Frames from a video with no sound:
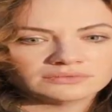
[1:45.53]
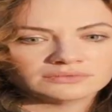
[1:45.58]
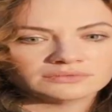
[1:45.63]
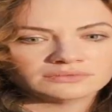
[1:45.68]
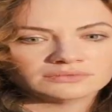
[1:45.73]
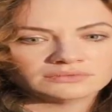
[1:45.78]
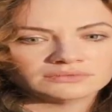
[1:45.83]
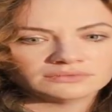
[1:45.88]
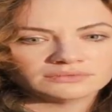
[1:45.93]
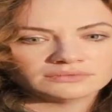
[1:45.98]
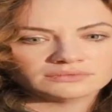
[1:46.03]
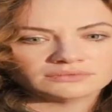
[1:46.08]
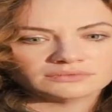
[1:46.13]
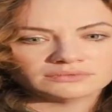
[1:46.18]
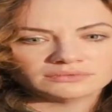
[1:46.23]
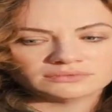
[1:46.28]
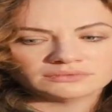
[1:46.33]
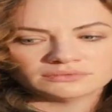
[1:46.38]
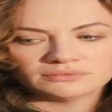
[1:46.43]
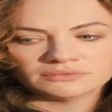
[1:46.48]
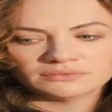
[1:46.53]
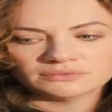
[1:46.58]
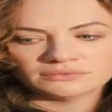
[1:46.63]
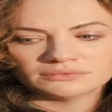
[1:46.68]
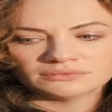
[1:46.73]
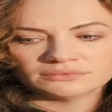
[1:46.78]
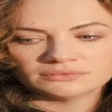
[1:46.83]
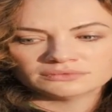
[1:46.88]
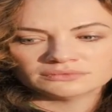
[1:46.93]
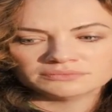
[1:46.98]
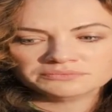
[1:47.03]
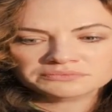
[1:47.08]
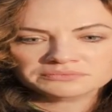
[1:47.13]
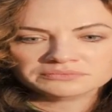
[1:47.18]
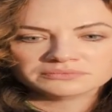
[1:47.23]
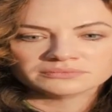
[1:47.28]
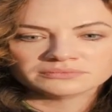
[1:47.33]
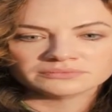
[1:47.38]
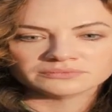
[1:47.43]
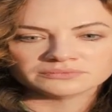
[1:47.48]

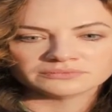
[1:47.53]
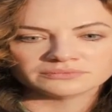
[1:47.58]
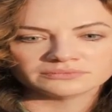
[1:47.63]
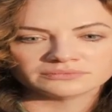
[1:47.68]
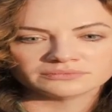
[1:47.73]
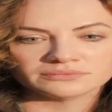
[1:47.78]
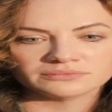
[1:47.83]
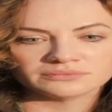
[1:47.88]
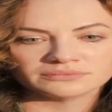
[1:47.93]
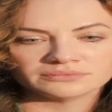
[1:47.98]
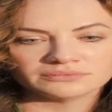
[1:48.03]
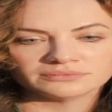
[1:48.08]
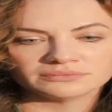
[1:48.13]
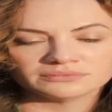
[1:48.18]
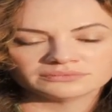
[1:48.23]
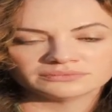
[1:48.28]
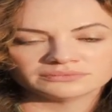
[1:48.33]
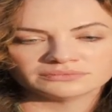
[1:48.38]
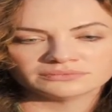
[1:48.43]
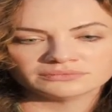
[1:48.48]
(not speaking)